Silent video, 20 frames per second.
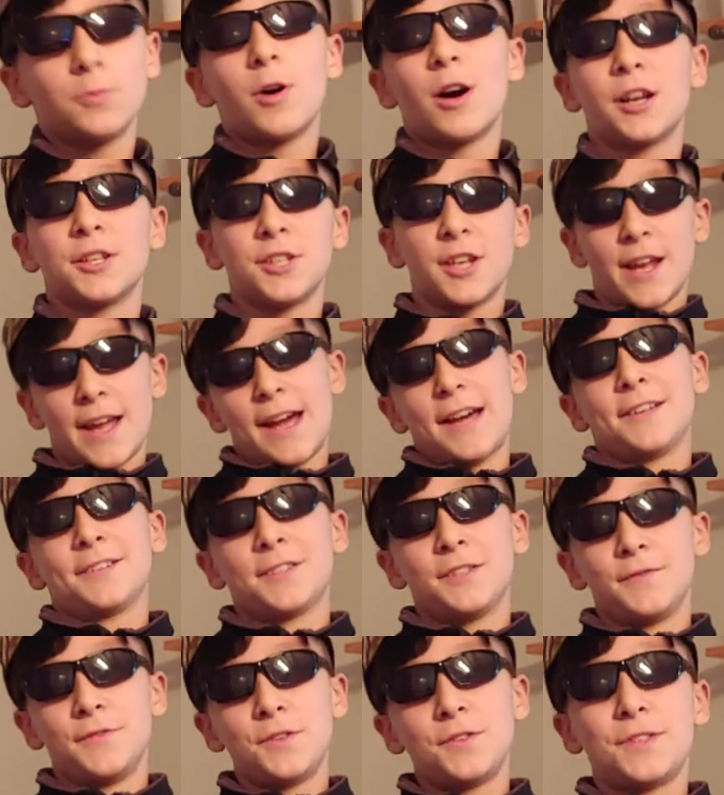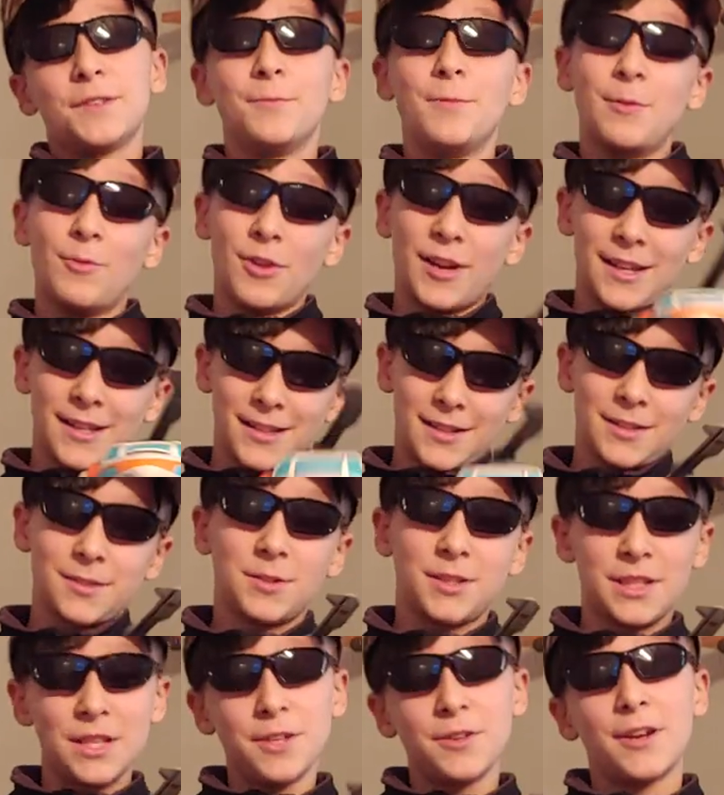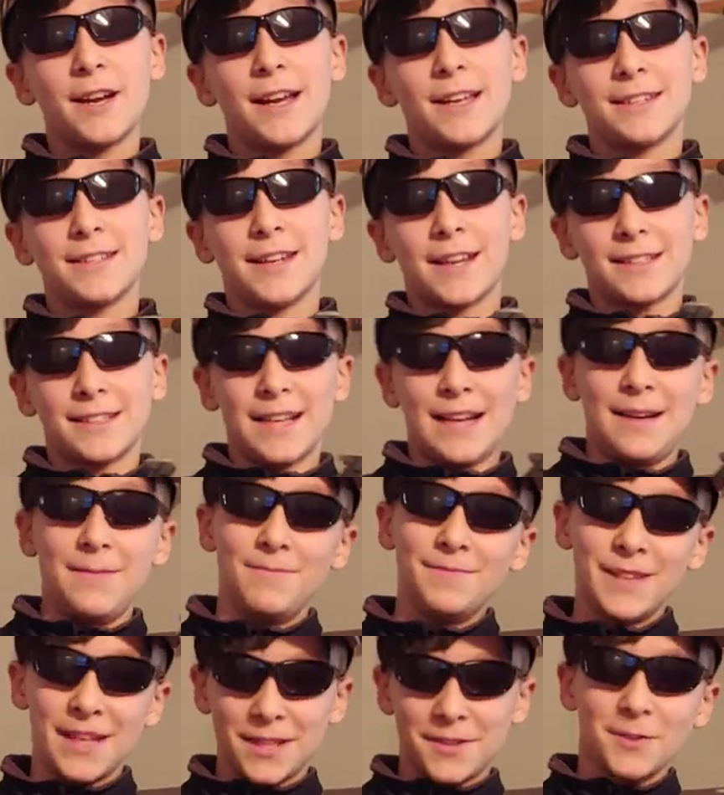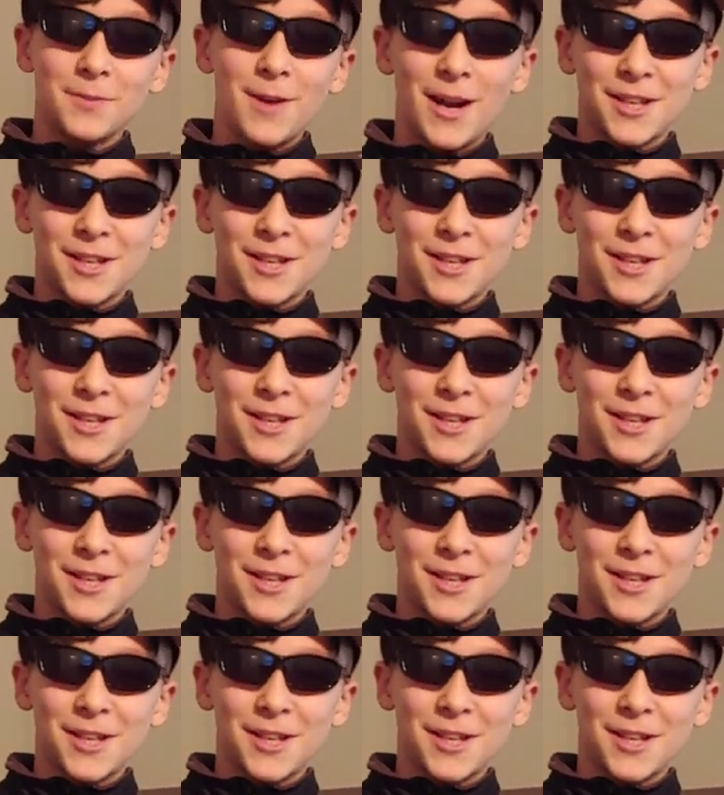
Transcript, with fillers: for watching Ashton Reviews, and we will see you guys next time. Thanks for